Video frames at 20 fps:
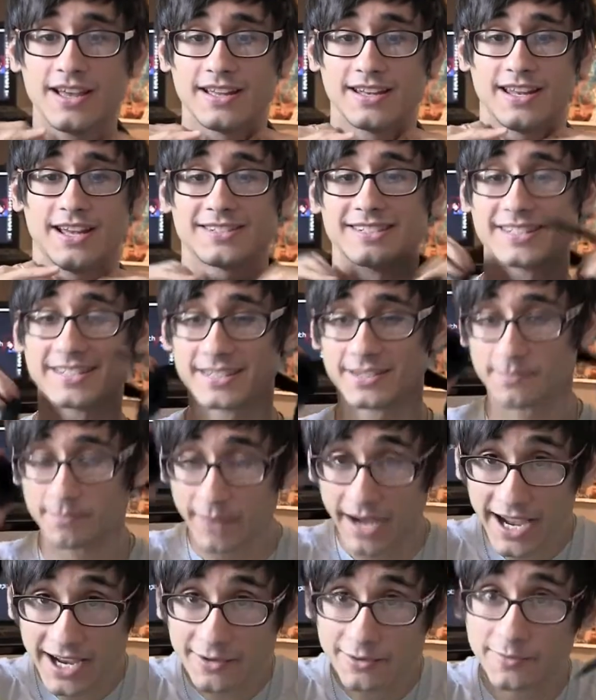Now, since the
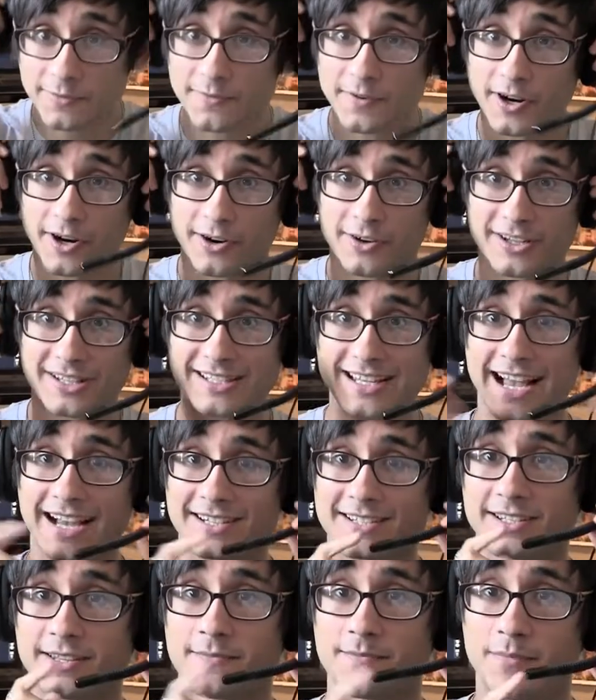microphone is
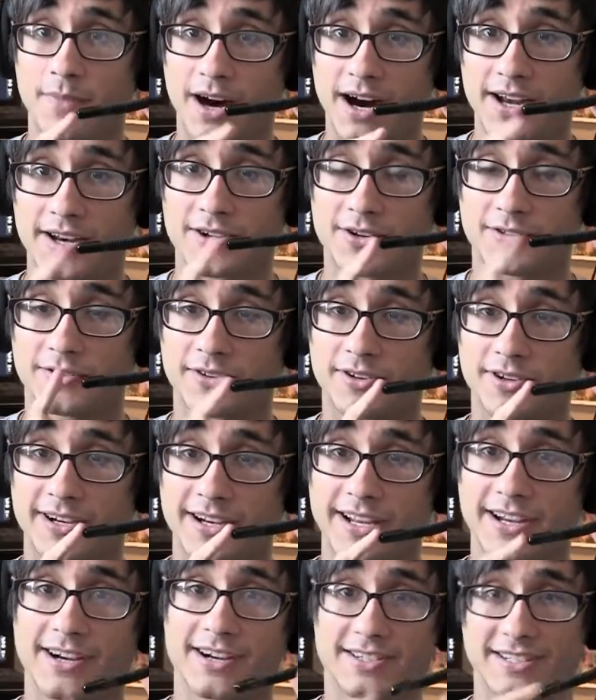actually monitored through
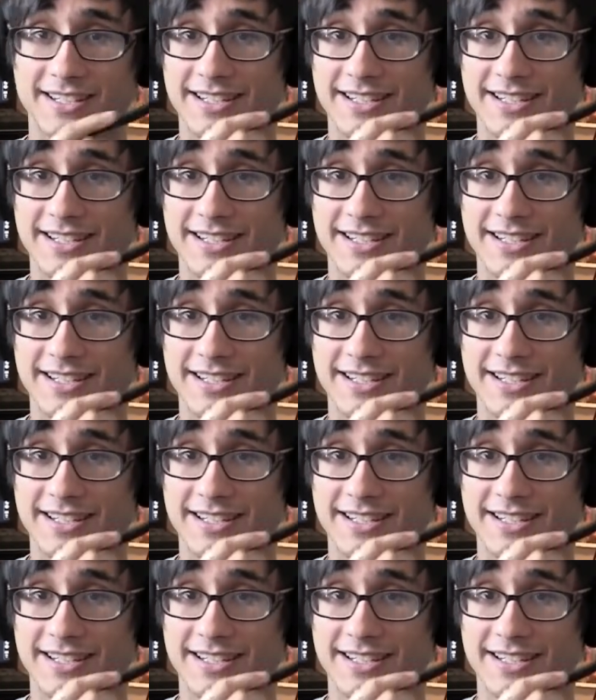your ears,